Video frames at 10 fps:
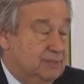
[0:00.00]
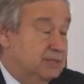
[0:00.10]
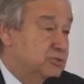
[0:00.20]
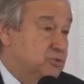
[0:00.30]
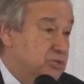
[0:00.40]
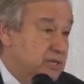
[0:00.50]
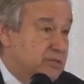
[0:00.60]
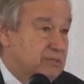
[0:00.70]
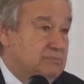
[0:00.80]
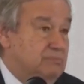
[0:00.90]
As you said,
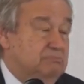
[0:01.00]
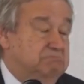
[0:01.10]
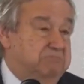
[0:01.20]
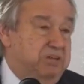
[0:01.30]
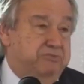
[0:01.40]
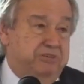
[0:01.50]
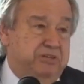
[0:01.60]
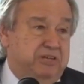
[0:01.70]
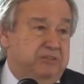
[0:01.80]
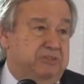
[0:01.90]

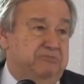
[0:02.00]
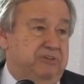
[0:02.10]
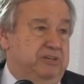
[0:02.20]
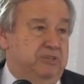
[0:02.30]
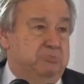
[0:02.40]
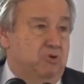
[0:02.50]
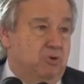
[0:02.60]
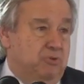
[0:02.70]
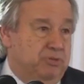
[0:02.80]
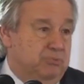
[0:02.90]
Africa had a very small
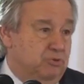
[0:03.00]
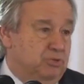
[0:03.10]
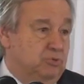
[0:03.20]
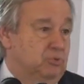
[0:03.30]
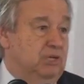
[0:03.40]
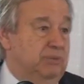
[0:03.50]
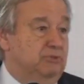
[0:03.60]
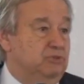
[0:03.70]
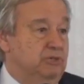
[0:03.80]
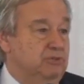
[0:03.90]
contribution to
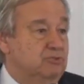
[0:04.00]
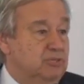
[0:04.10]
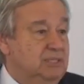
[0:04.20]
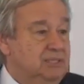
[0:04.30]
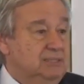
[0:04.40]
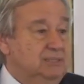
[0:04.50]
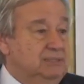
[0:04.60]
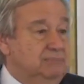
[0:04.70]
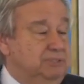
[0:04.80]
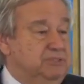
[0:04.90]
climate change,
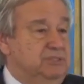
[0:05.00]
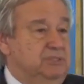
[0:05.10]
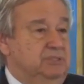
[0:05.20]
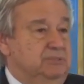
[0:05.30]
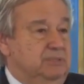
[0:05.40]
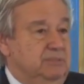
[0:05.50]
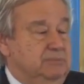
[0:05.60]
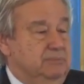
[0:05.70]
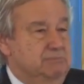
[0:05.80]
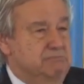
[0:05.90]
but
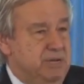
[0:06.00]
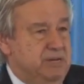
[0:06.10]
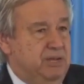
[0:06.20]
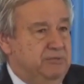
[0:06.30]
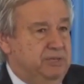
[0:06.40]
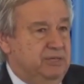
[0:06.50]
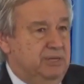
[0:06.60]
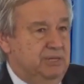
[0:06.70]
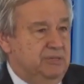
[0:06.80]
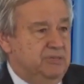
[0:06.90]
many African
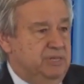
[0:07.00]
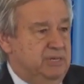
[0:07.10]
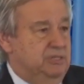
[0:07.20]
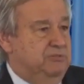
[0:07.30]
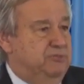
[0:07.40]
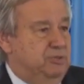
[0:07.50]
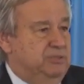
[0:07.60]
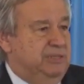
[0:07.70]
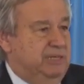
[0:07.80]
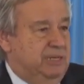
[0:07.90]
countries are in the
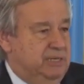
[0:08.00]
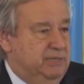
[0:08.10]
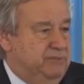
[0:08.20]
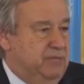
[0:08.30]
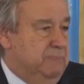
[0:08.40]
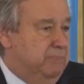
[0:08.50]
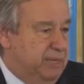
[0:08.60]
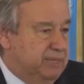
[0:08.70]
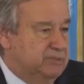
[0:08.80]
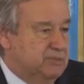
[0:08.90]
front line of the
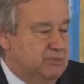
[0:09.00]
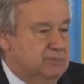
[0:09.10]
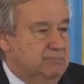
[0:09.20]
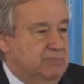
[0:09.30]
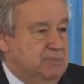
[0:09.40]
impacts.